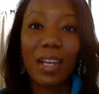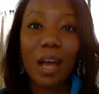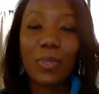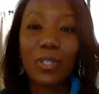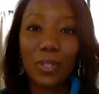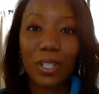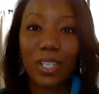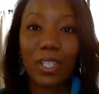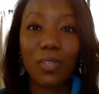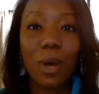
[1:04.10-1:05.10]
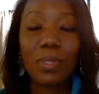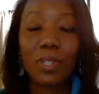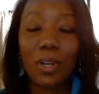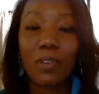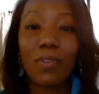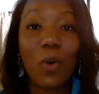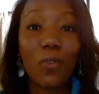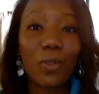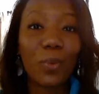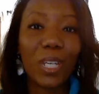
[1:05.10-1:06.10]
opportunity to observe over
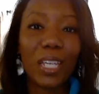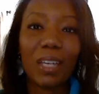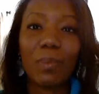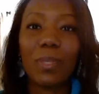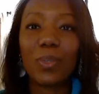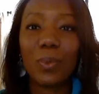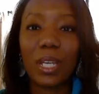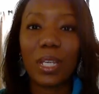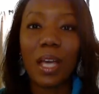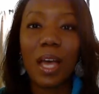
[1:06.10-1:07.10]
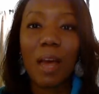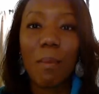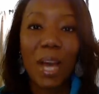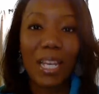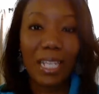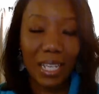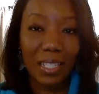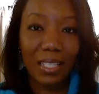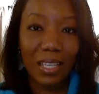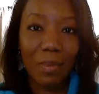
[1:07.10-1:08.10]
the weekend between my niece
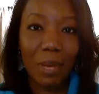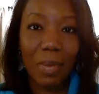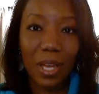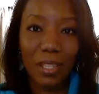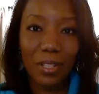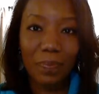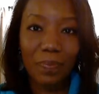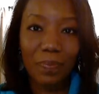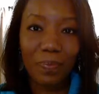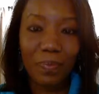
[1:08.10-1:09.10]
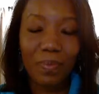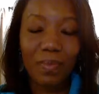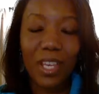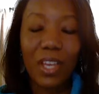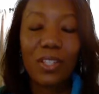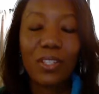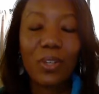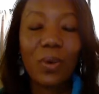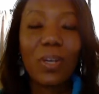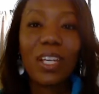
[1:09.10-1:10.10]
and my mother. So
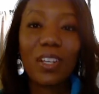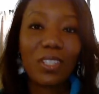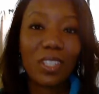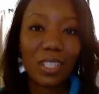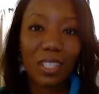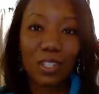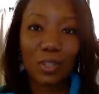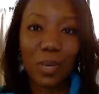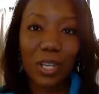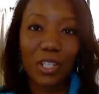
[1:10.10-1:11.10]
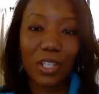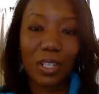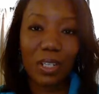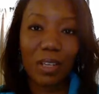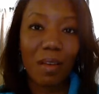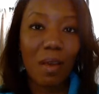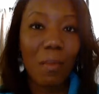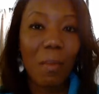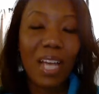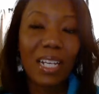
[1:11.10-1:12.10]
here's the situation.
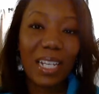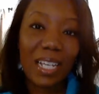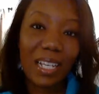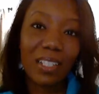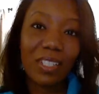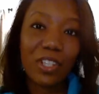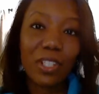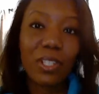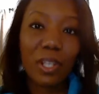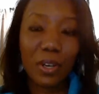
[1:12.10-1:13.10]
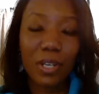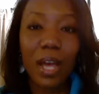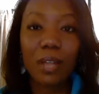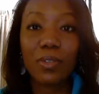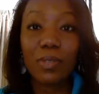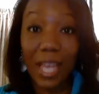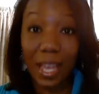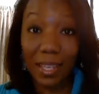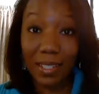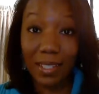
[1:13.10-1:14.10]
My niece just learned how to
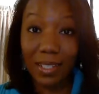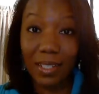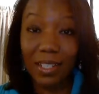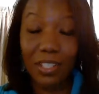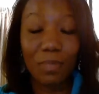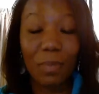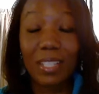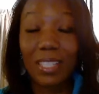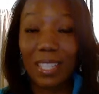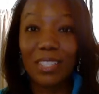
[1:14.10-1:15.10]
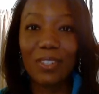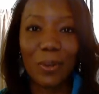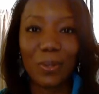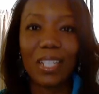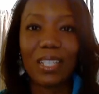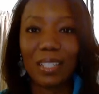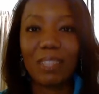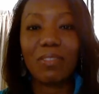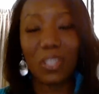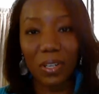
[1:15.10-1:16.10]
text. My 6-year-old niece
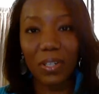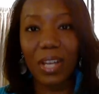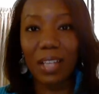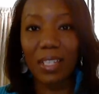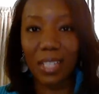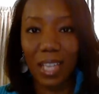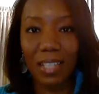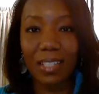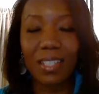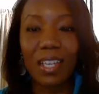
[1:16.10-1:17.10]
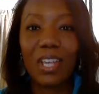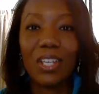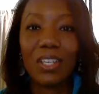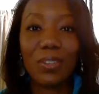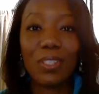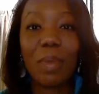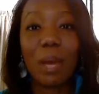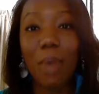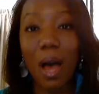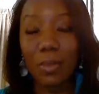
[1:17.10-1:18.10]
just learned how to text using my
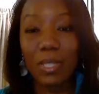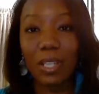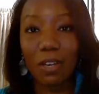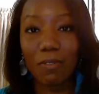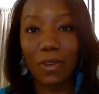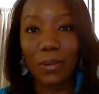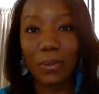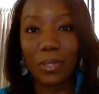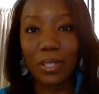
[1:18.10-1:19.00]
mom's cell phone.